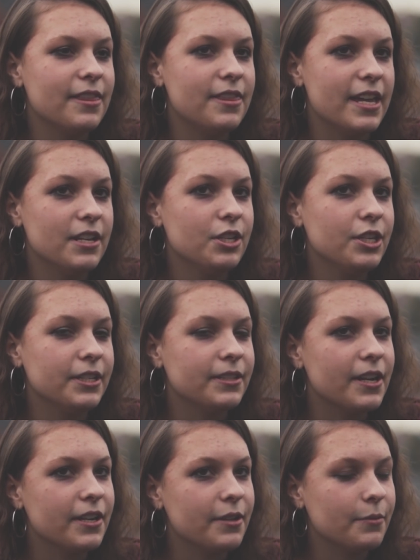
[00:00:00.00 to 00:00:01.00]
Then she
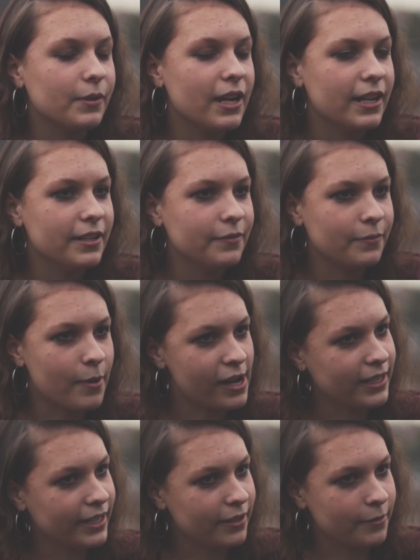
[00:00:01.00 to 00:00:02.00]
started kind of
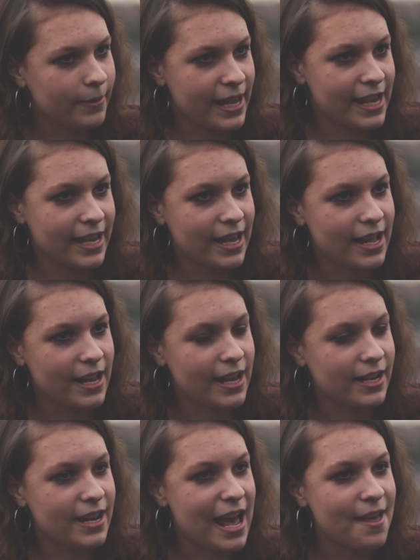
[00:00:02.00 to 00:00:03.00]
walking away,
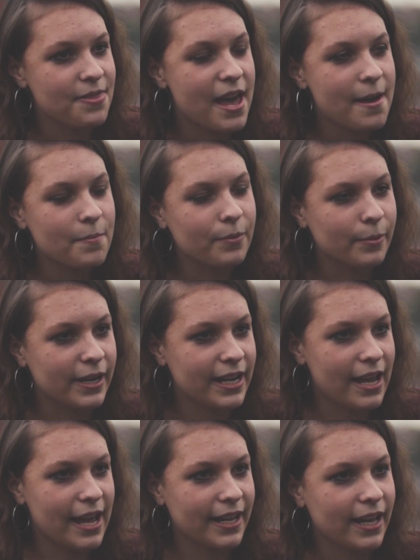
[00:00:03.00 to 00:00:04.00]
and at that
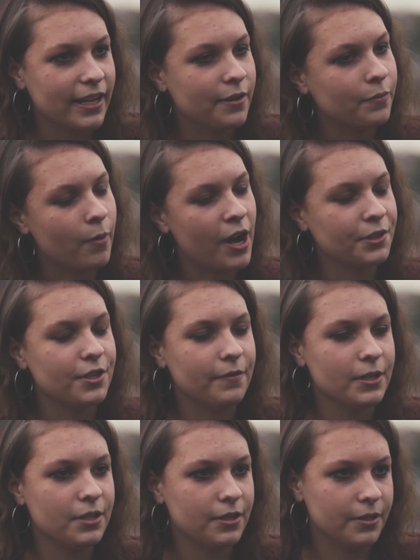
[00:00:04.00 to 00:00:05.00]
point I kind of walked
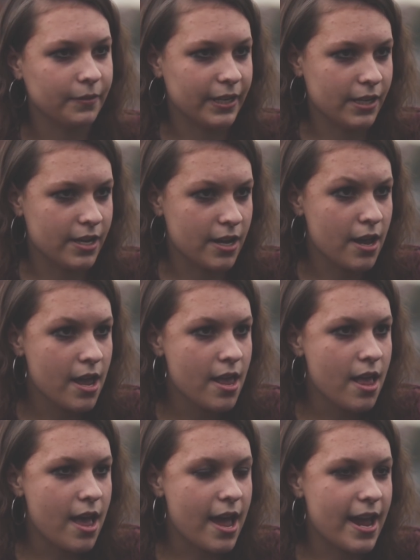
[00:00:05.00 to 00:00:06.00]
over to Serena
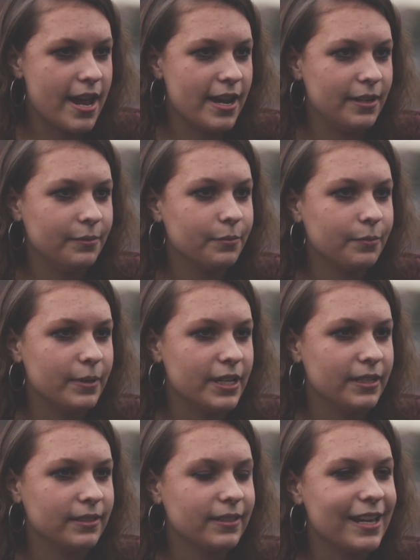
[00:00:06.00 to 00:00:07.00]
and
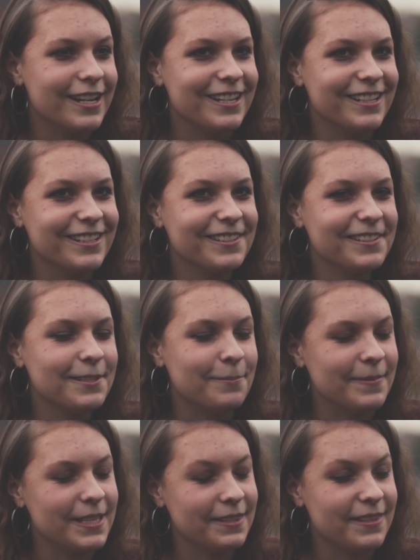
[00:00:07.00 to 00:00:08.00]
was kind of to
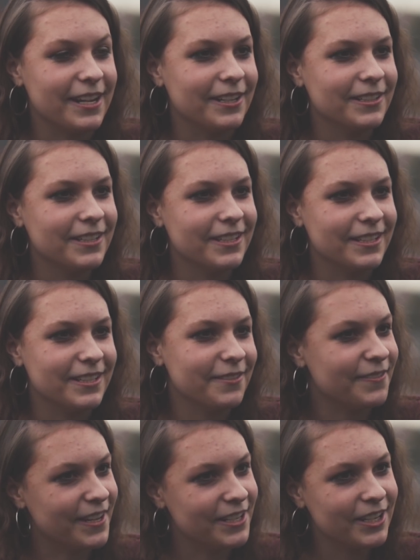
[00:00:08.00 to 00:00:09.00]
be there to
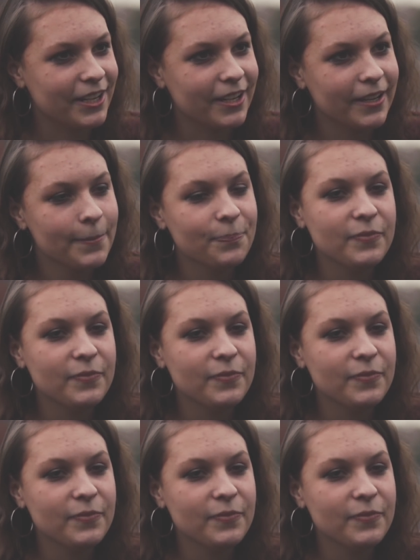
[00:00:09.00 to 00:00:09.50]
defend her.